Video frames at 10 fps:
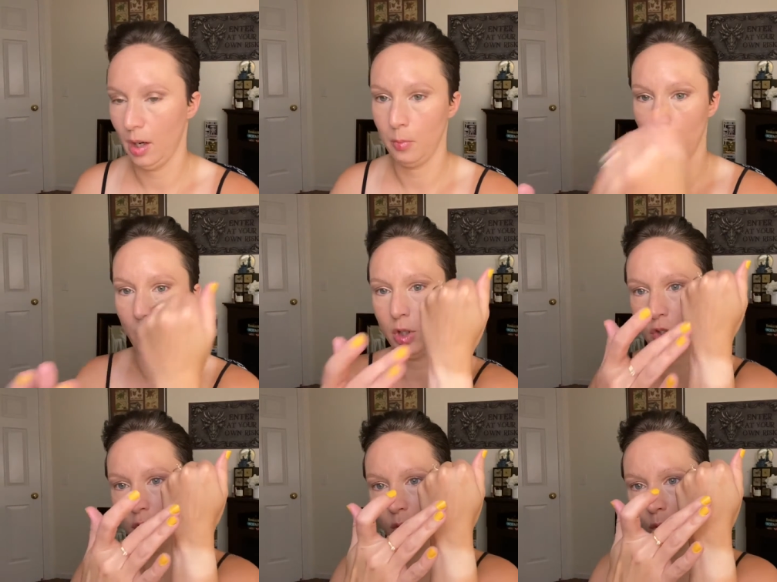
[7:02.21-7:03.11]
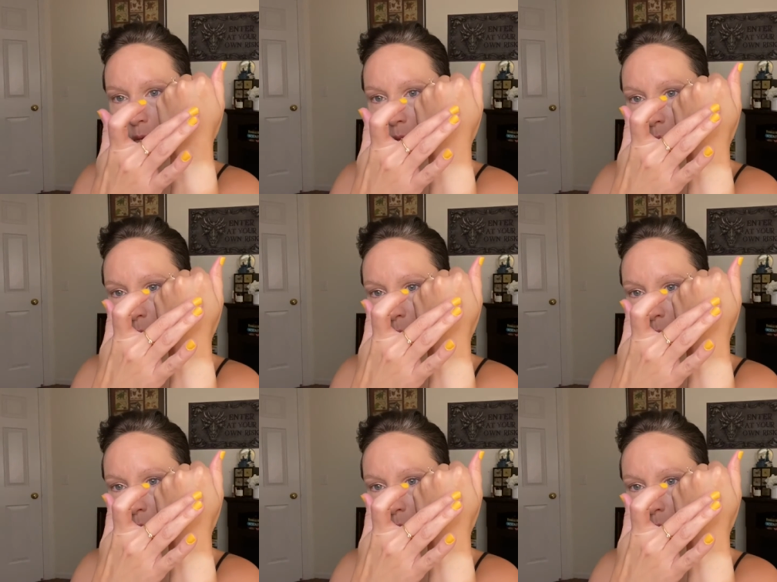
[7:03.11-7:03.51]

I'm going to